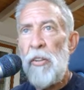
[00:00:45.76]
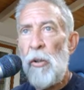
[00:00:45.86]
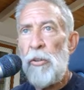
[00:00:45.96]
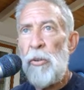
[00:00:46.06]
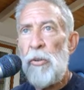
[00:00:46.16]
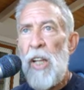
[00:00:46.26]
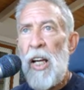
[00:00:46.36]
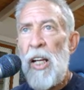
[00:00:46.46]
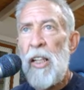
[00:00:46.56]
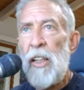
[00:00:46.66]
Those who
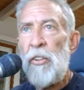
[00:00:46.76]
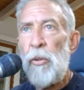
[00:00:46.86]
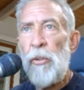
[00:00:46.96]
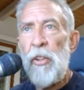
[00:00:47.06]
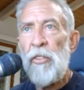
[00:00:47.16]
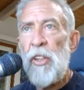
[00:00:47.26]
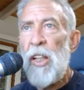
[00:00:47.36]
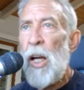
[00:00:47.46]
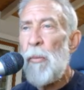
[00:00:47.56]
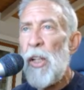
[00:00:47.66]
died had two things
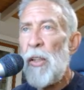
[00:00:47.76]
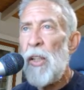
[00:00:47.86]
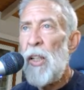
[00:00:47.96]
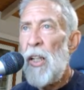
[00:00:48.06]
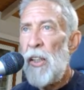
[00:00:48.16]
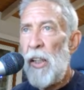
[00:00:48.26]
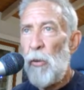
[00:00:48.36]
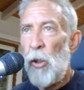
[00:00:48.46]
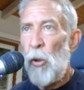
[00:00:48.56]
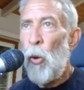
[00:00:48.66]
in common.
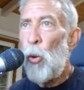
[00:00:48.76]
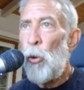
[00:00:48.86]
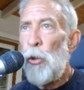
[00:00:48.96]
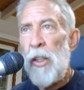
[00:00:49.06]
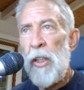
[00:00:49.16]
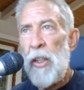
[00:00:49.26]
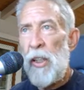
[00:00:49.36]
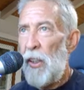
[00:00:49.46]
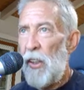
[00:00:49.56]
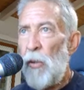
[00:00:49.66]
They were old
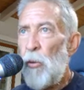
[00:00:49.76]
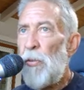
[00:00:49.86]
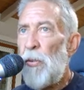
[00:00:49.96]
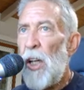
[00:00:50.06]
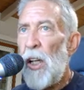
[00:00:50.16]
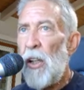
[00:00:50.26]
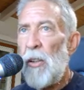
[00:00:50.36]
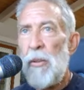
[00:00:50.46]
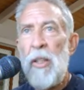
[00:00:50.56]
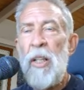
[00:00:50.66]
and they were
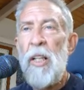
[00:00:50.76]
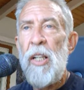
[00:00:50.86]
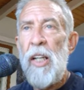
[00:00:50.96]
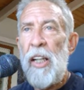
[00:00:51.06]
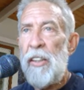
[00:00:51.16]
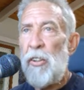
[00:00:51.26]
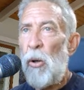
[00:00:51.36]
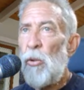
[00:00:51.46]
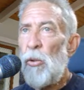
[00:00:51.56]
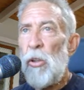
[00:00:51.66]
frail. A
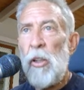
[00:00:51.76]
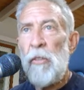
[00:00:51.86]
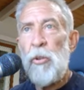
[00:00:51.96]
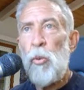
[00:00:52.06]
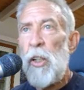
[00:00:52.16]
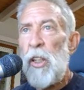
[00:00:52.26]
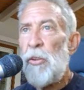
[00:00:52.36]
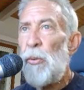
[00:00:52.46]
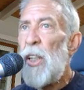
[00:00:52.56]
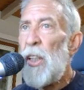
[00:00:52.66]
total of
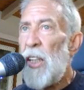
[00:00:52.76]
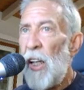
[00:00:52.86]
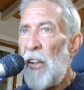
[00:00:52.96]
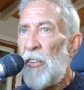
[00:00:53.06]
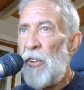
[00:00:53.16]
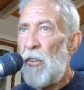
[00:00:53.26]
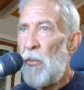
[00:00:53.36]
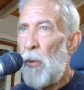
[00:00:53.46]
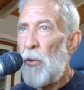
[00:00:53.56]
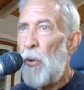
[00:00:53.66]
23 deaths
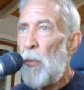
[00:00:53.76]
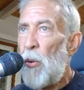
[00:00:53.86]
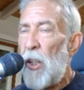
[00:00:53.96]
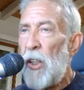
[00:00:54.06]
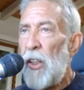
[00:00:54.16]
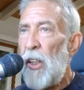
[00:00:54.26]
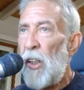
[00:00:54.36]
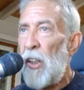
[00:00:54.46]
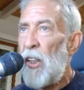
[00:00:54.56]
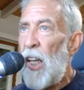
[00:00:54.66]
have been reported
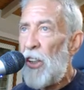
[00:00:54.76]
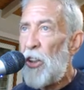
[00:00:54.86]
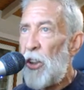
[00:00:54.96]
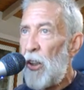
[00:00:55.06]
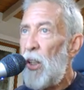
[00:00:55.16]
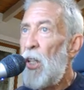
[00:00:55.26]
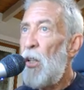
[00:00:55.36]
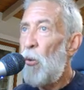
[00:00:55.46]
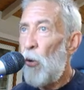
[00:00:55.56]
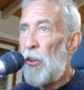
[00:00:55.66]
in connection
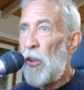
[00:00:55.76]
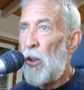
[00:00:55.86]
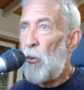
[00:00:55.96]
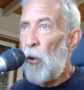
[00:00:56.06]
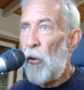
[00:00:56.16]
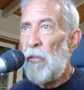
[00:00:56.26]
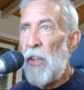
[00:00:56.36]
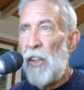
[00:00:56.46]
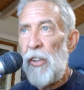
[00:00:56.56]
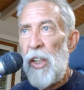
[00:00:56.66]
with the corona
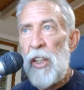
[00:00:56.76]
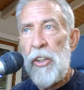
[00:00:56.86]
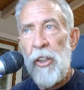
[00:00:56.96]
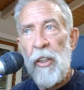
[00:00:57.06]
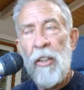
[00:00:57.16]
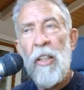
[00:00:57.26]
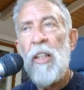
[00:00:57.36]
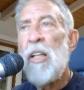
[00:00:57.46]
vaccination.